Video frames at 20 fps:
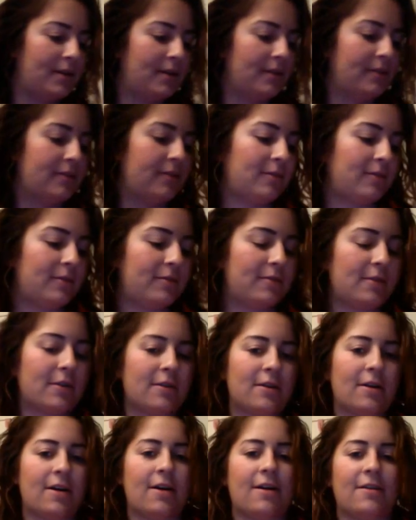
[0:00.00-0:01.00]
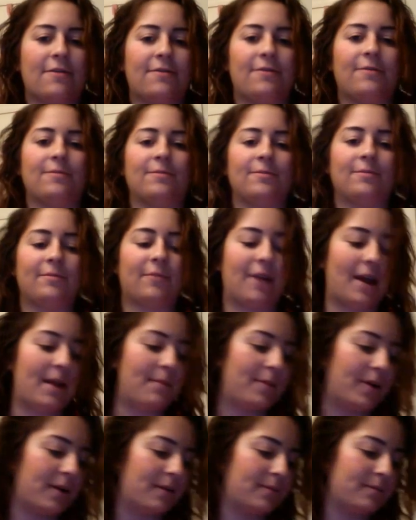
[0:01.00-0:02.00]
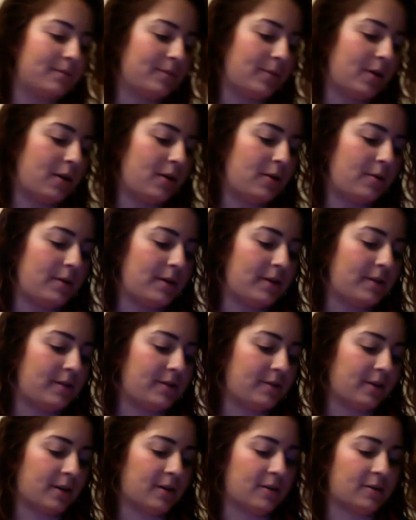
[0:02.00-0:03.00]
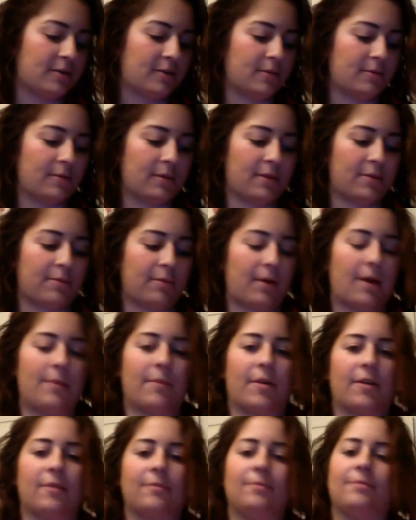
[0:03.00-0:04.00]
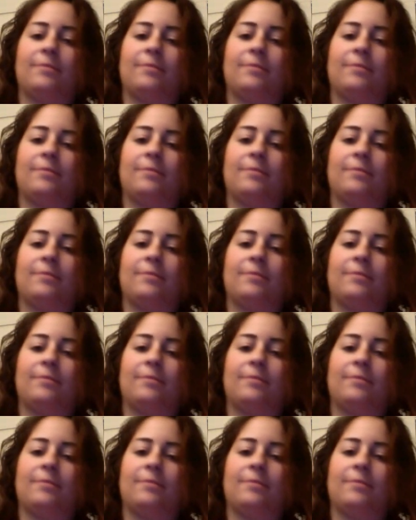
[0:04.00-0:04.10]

So to start off, primer. Always start with primer.